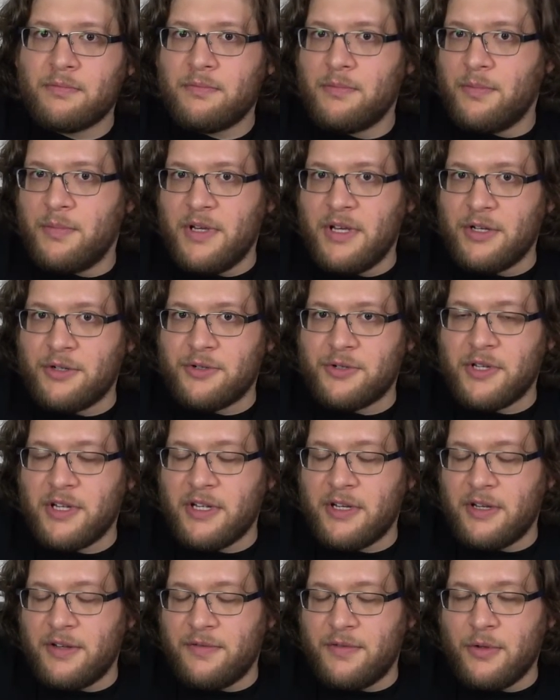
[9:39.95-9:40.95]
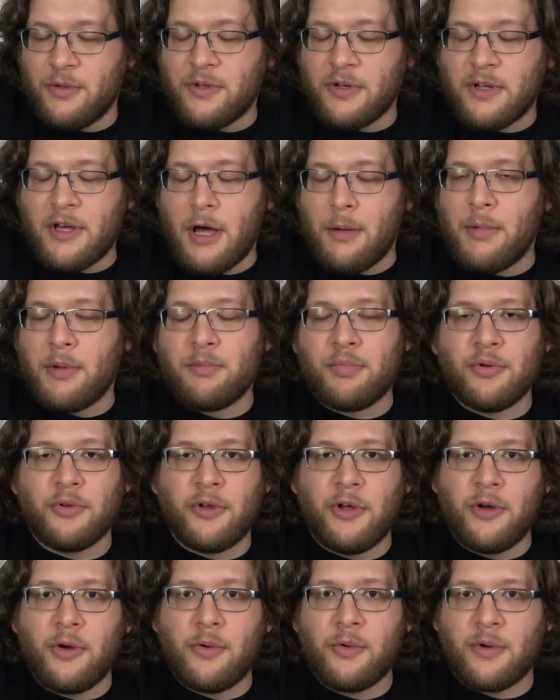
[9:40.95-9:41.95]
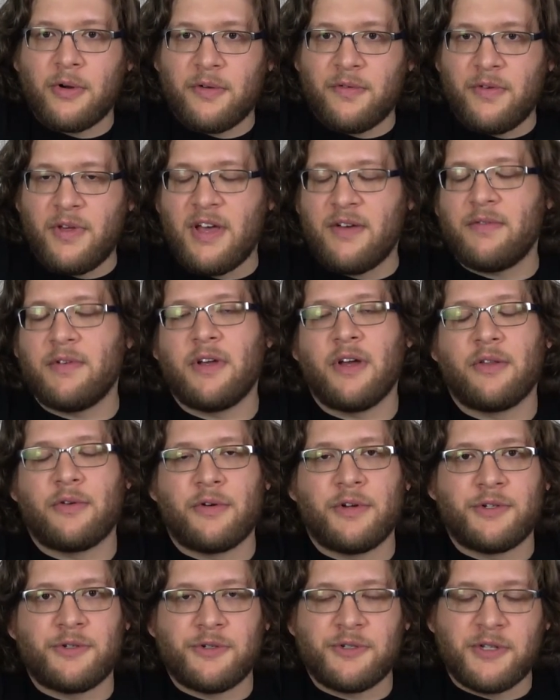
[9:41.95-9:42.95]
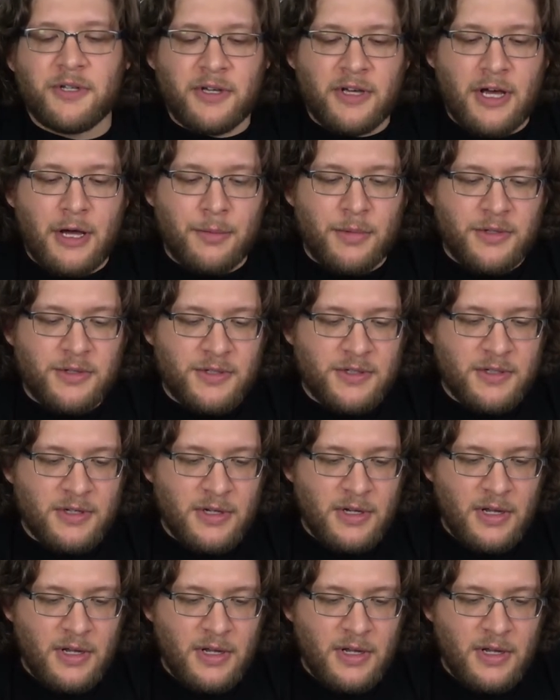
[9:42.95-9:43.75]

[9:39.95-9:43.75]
Be interested if you could comment below, or if you have any other interesting comments.